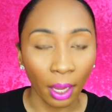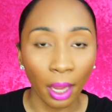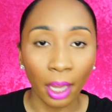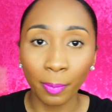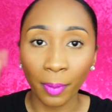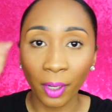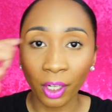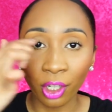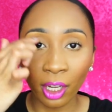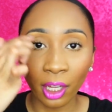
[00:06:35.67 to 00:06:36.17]

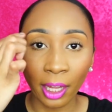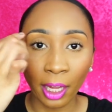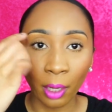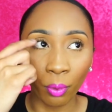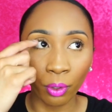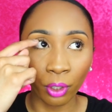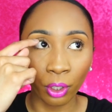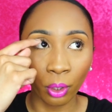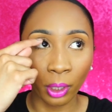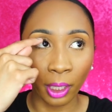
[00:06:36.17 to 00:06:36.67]
Especially
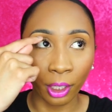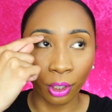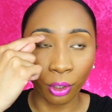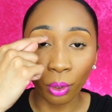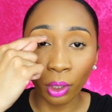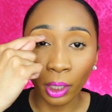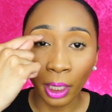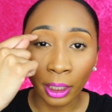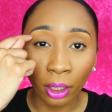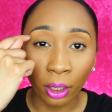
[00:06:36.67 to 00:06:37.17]
like when you like
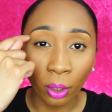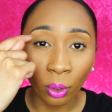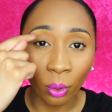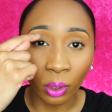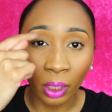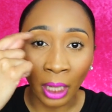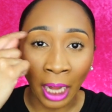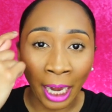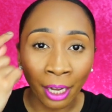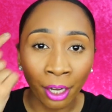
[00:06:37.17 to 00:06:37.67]
do like the
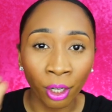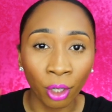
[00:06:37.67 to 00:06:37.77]
little line